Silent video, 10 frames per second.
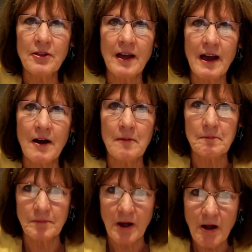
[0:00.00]

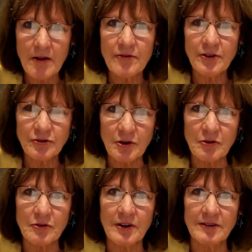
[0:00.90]
all of the
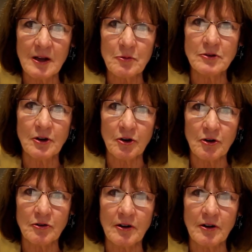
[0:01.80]
students as they return